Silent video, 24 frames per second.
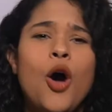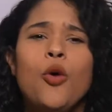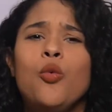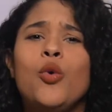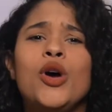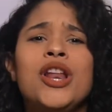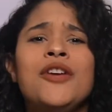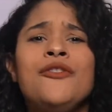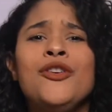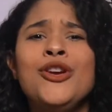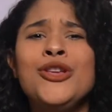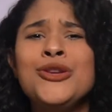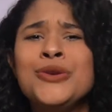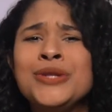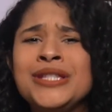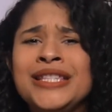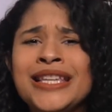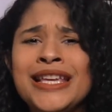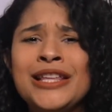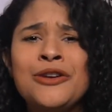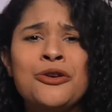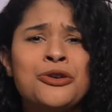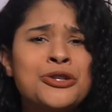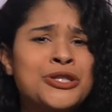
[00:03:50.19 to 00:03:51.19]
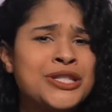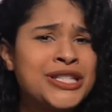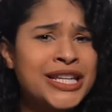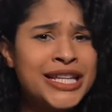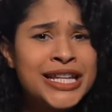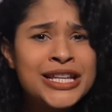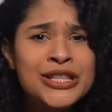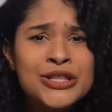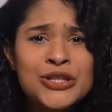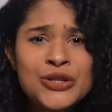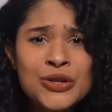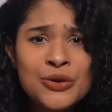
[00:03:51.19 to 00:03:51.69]
Whatever you did or
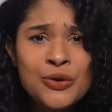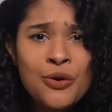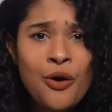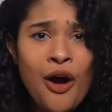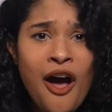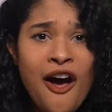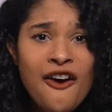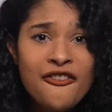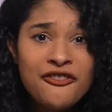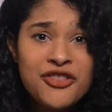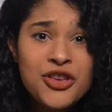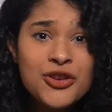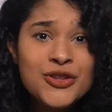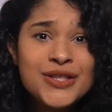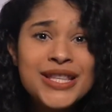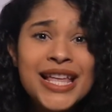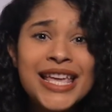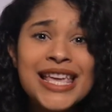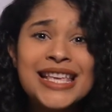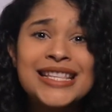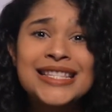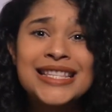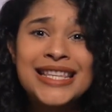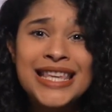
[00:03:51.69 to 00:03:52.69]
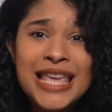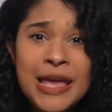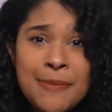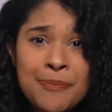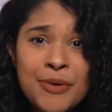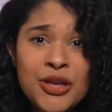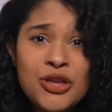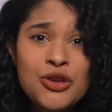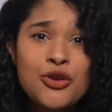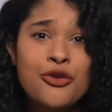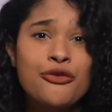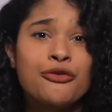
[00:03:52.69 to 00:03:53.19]
didn't do feels like it's
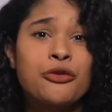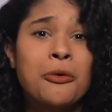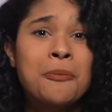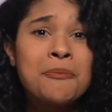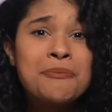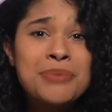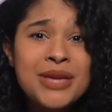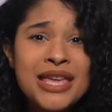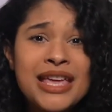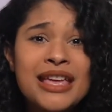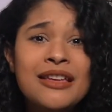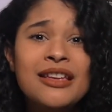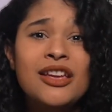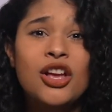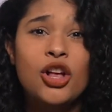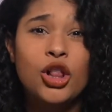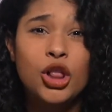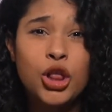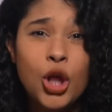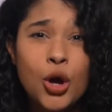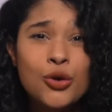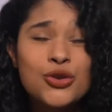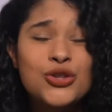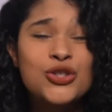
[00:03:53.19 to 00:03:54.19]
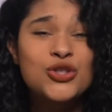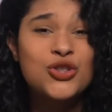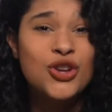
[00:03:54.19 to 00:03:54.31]
keeping you from being close to